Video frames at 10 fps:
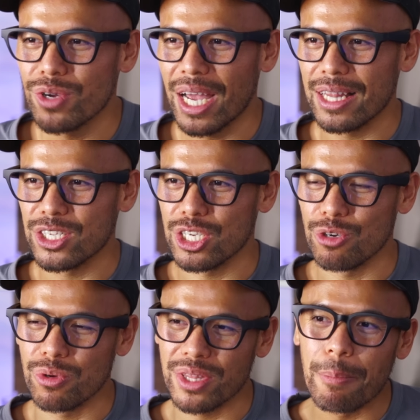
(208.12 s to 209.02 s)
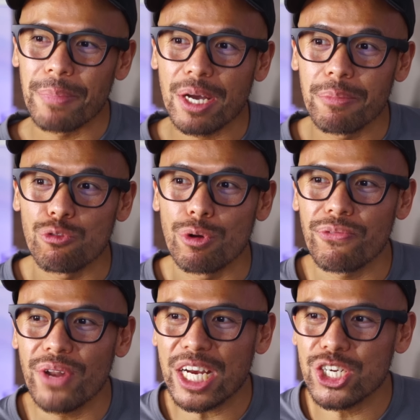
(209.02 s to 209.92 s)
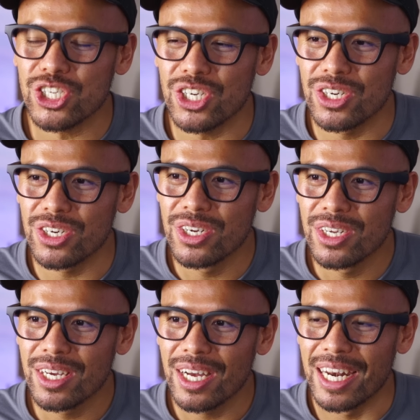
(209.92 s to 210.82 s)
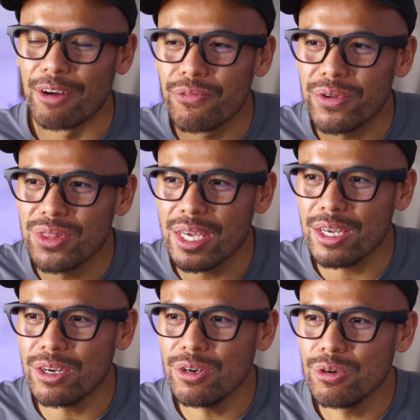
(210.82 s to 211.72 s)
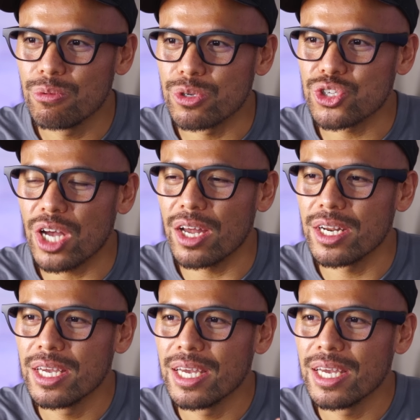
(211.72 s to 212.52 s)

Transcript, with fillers: reality will then become the reflection, and everything will start